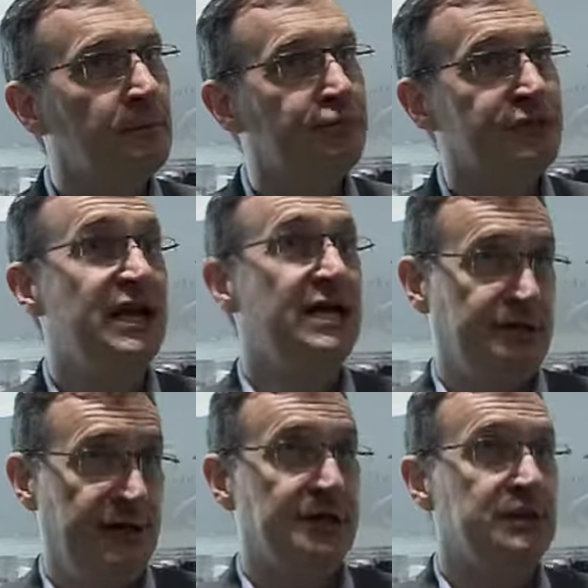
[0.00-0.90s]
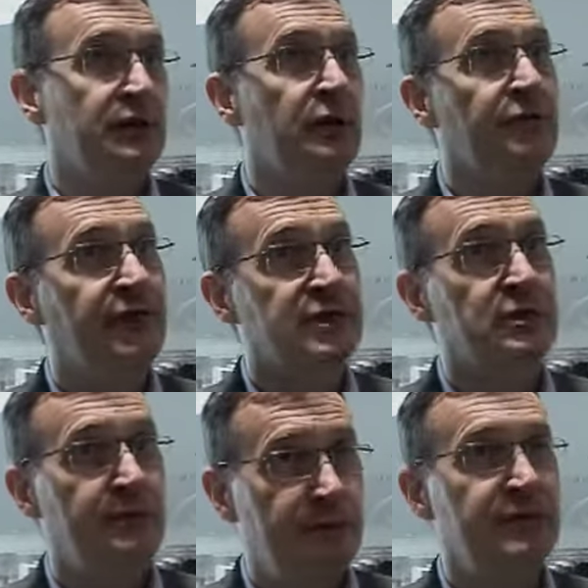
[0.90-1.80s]
project that and the things
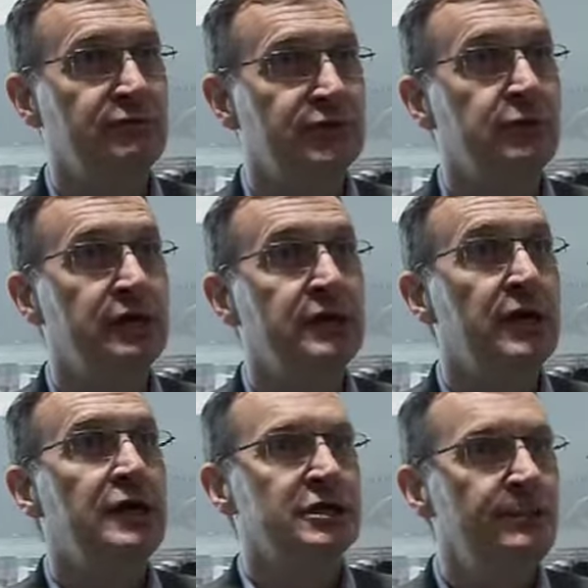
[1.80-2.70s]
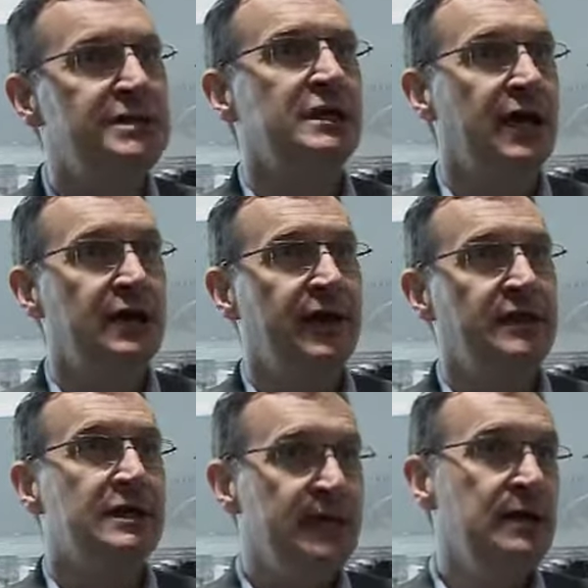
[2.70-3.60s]
that the B B C was doing to mitigate
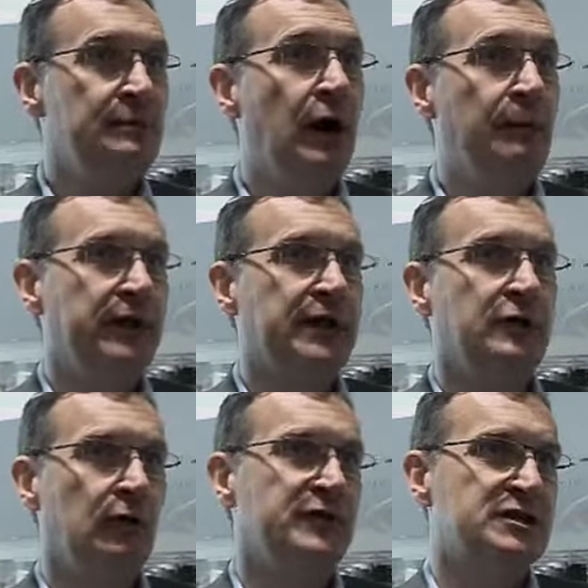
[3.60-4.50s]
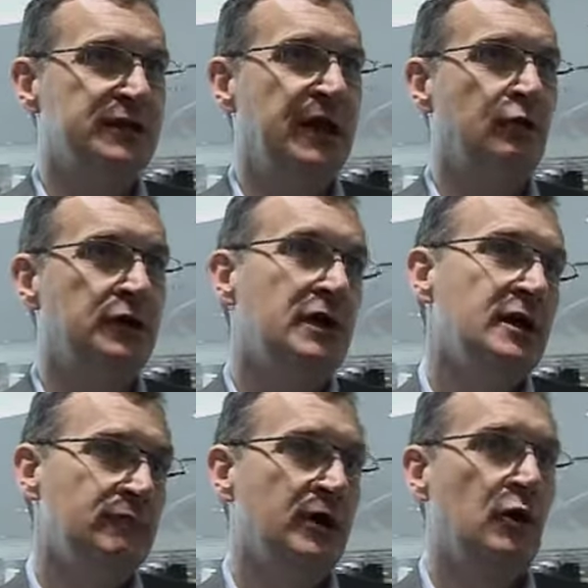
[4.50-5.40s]
that in public. And obviously that would
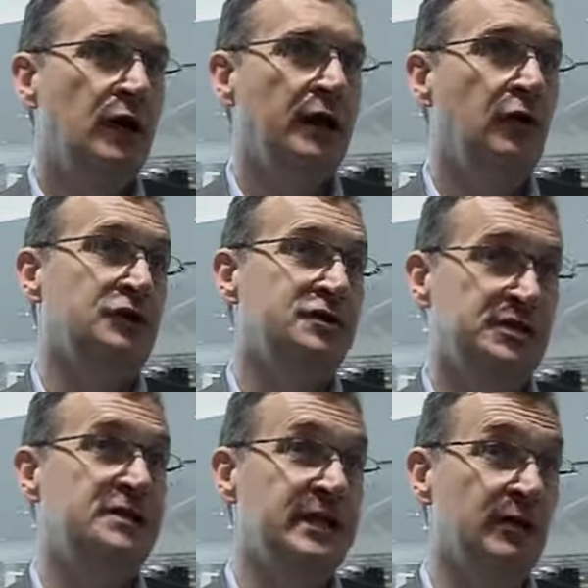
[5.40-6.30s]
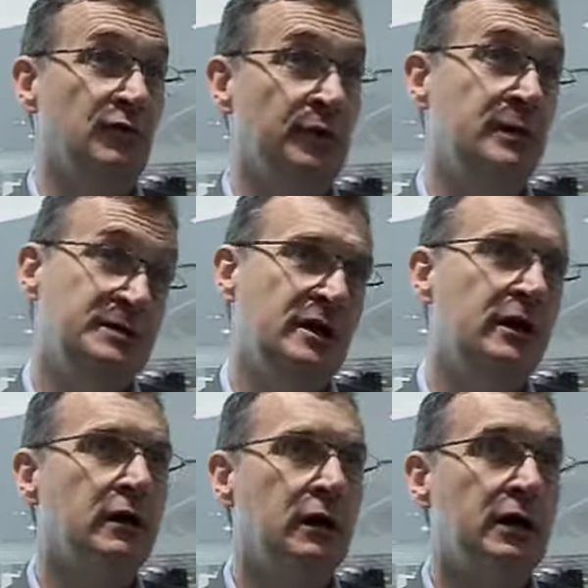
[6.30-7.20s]
require not just dealing with the B B C
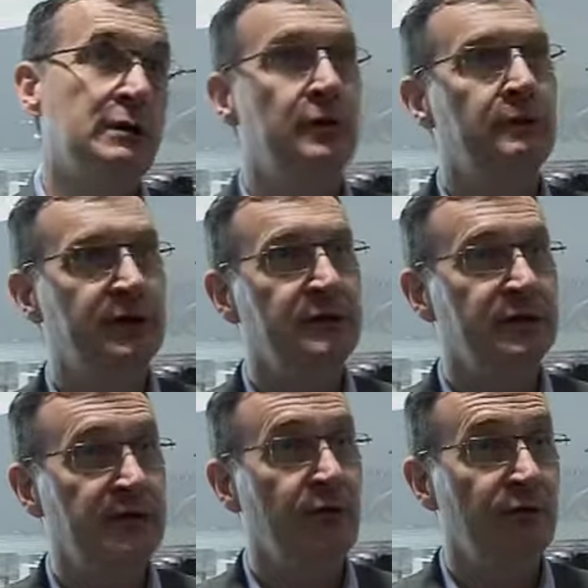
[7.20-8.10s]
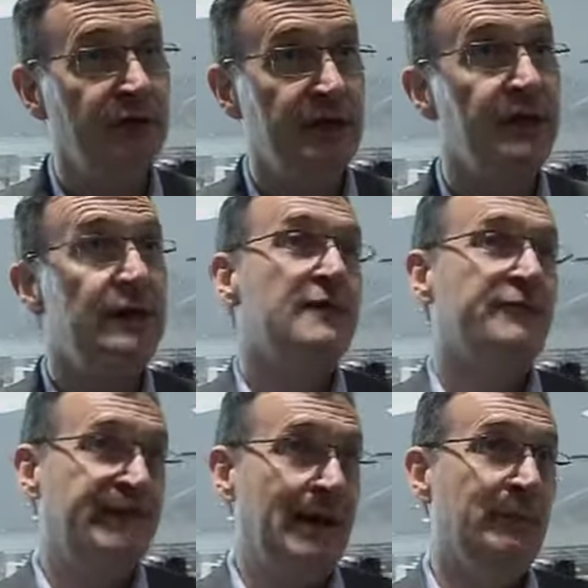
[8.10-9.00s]
hierarchy, but the, dealing with the
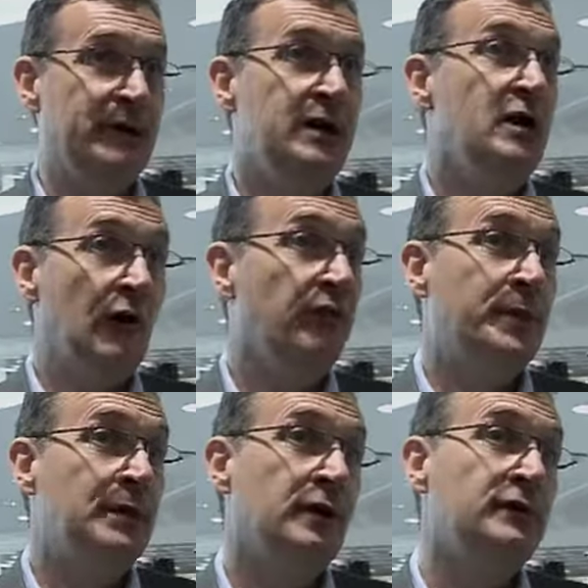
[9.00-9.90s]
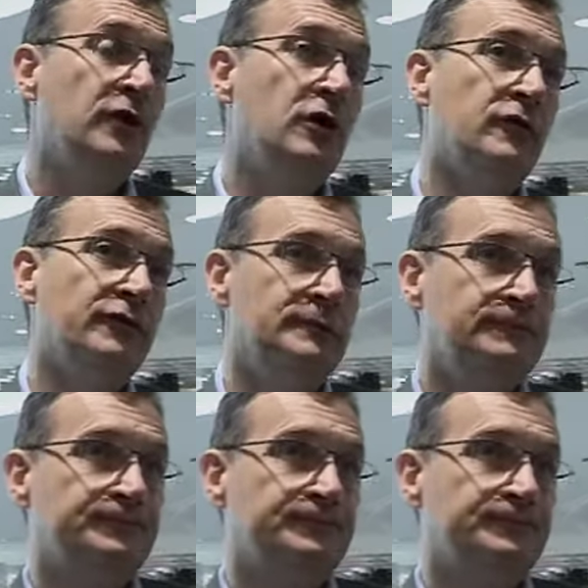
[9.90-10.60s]
family of the people involved.